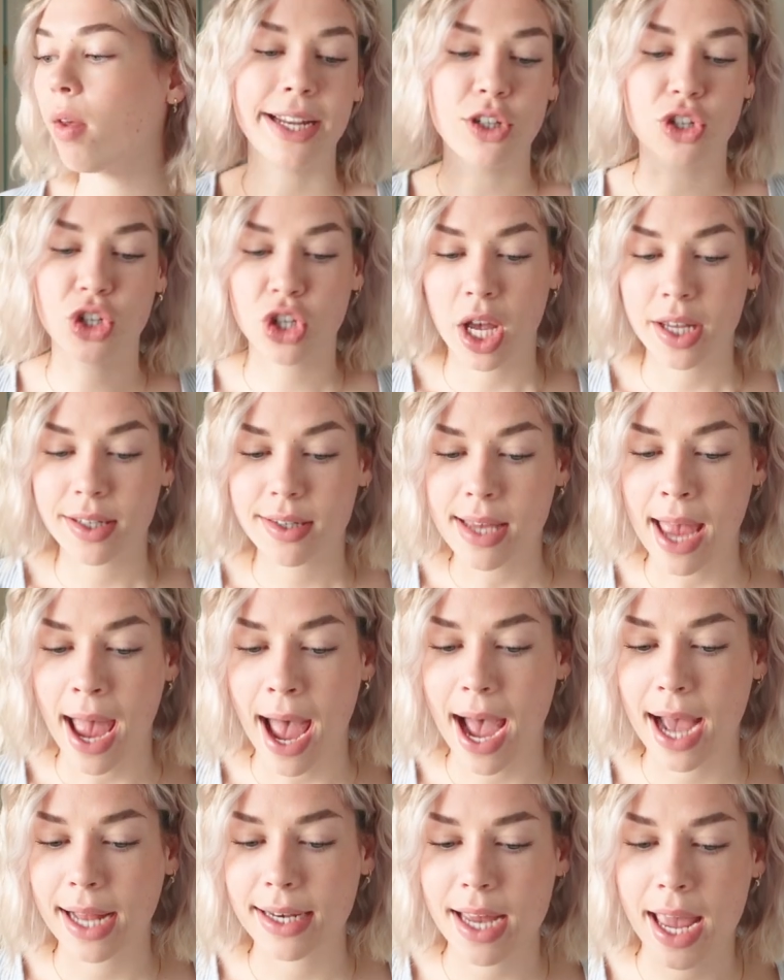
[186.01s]
I just
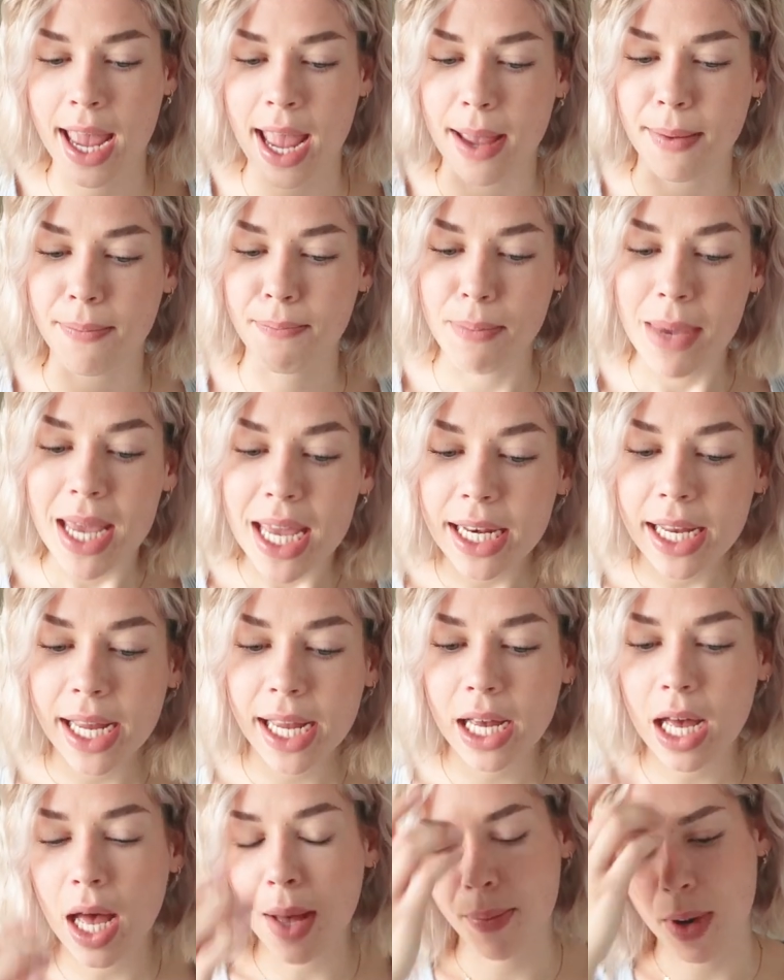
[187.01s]
had a meeting
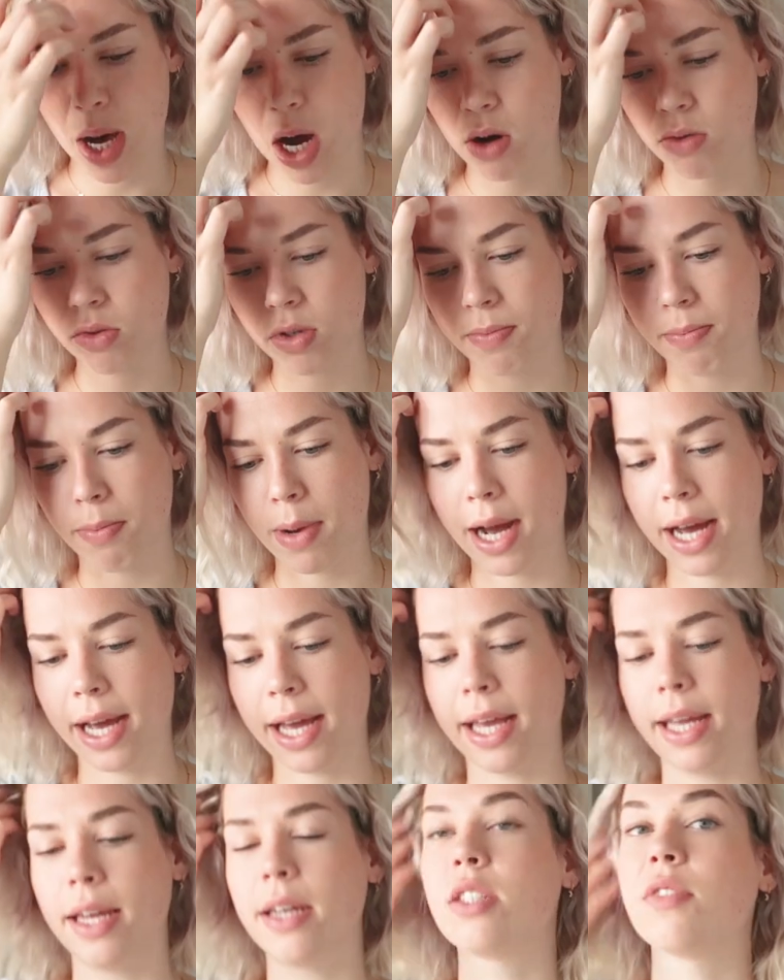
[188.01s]
about
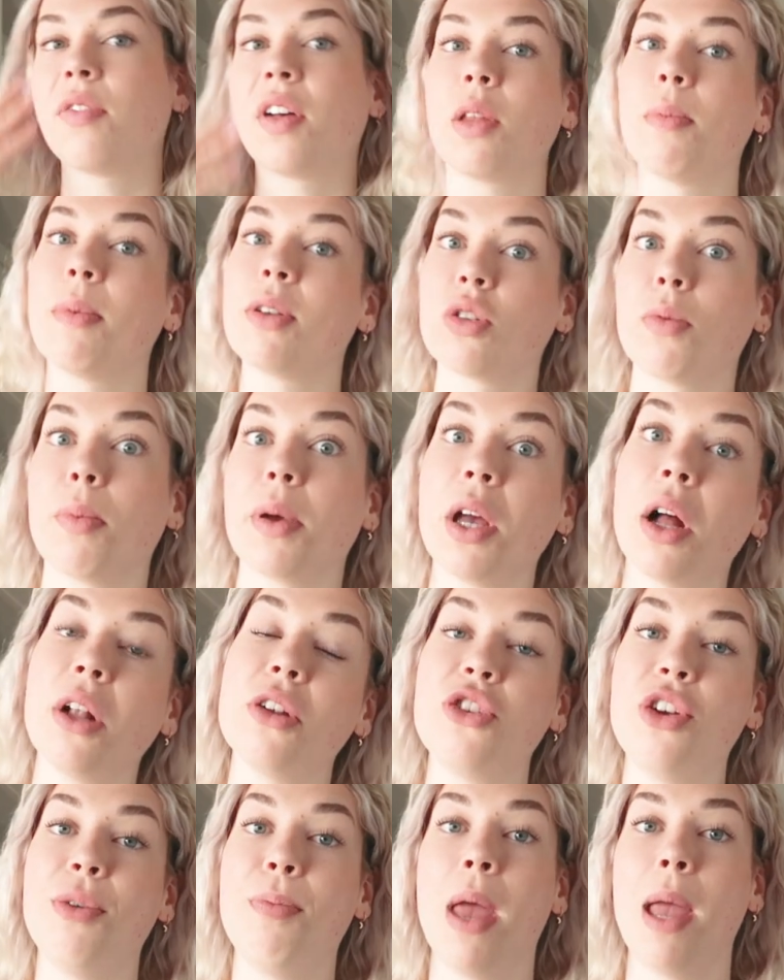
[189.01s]
my developmental
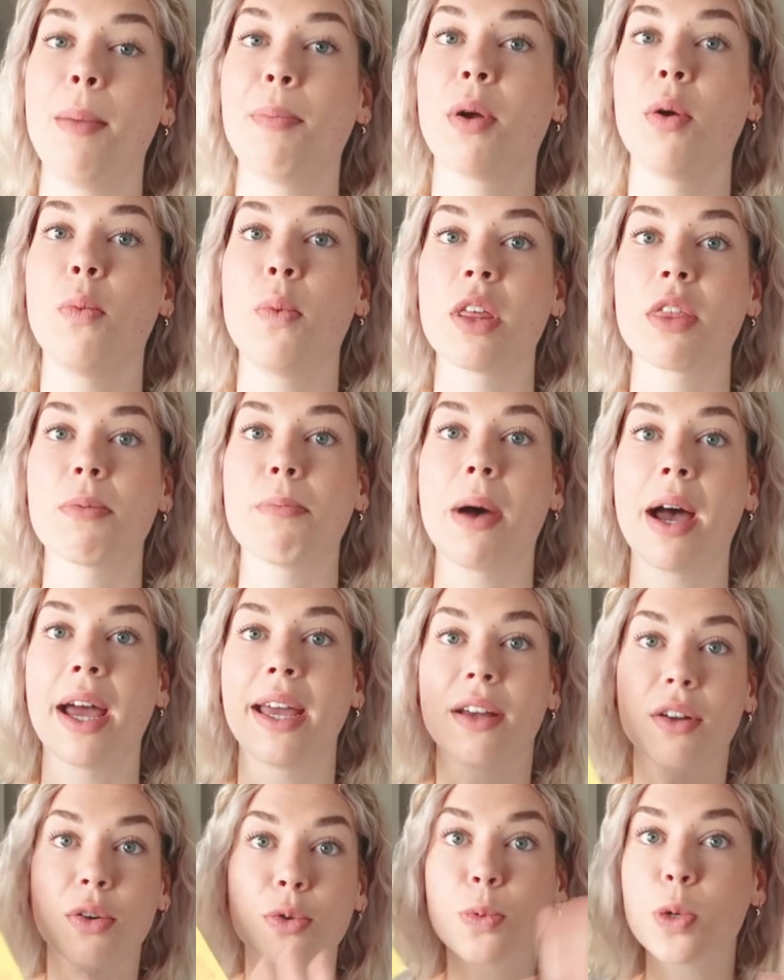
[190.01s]
biology paper with
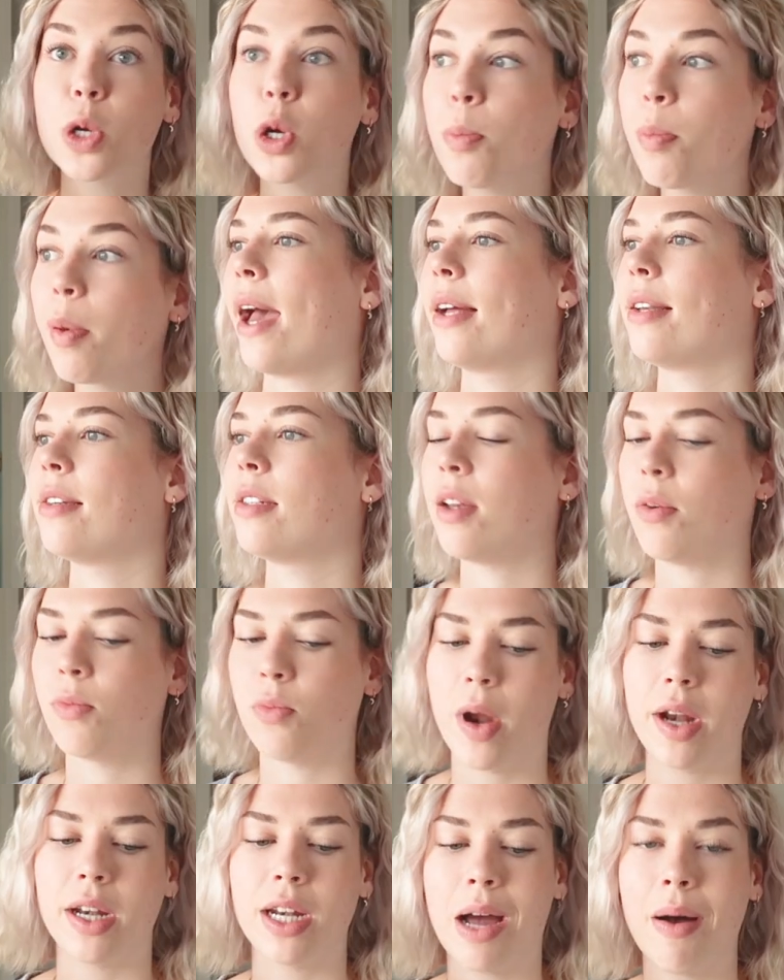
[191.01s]
my group, and
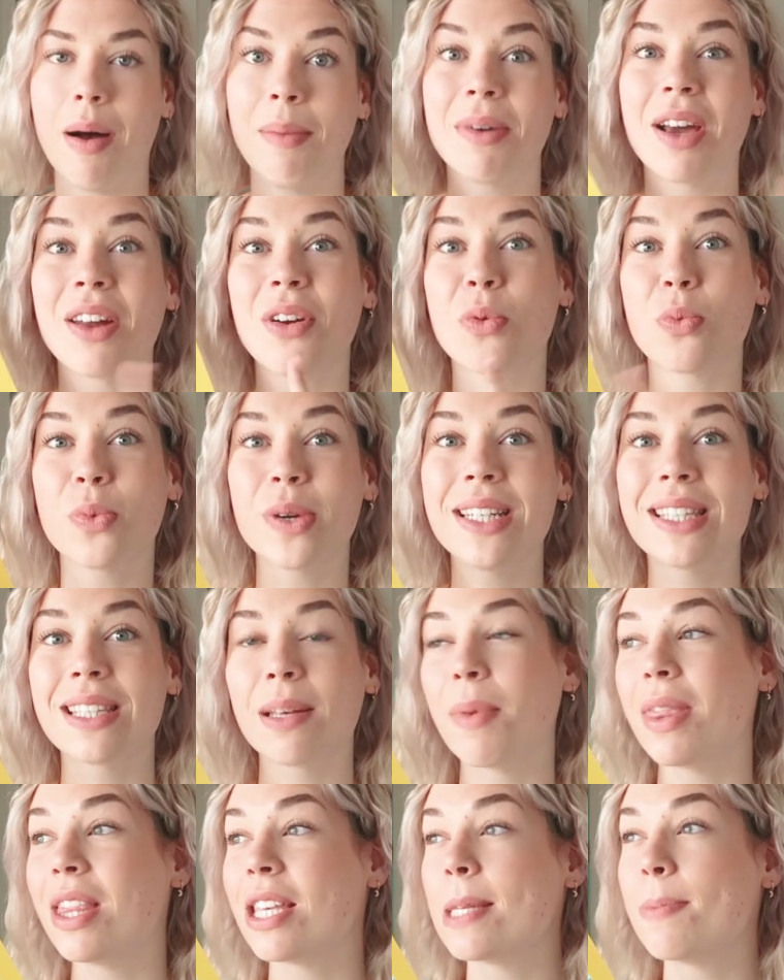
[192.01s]
right now I'm gonna read
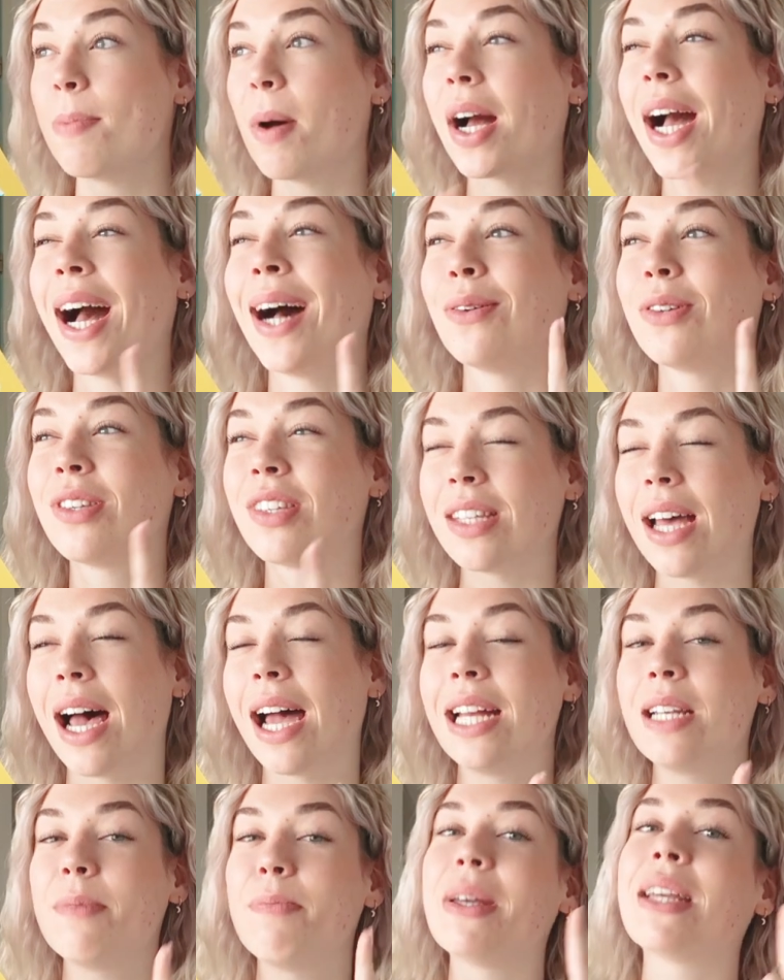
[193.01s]
some in this book
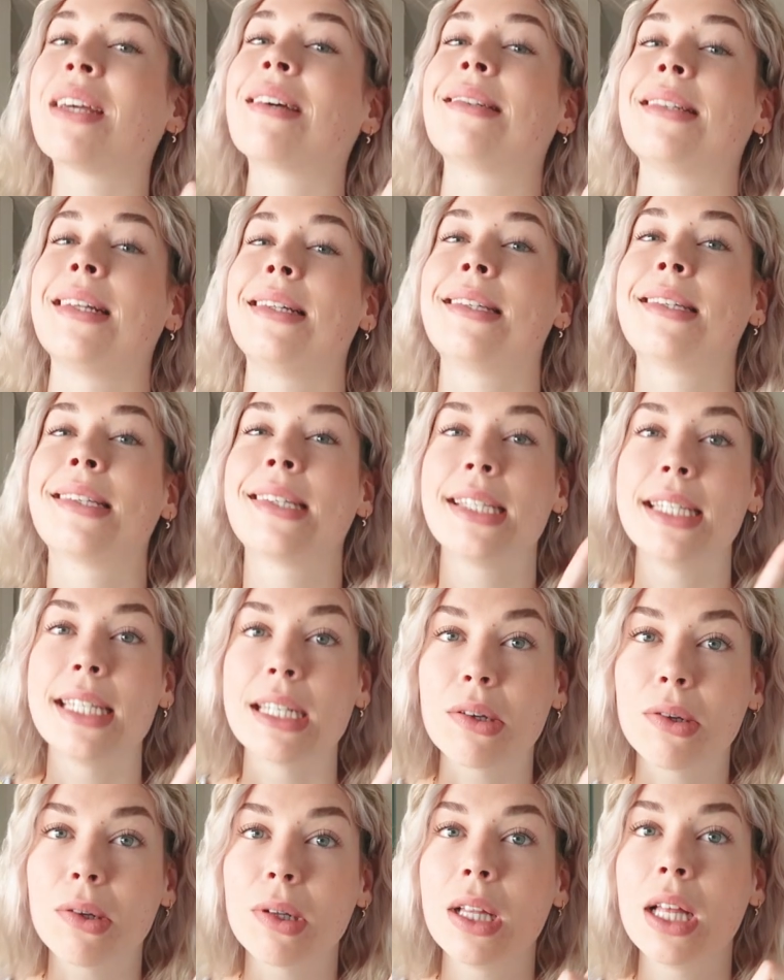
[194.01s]
outside because it's
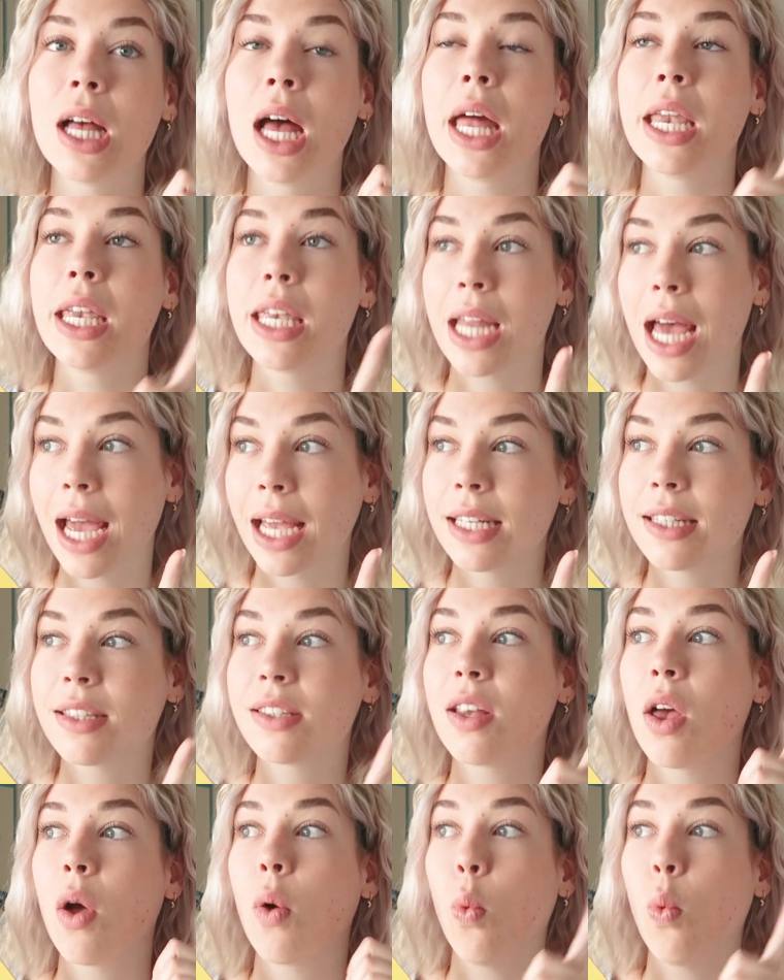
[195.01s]
still nice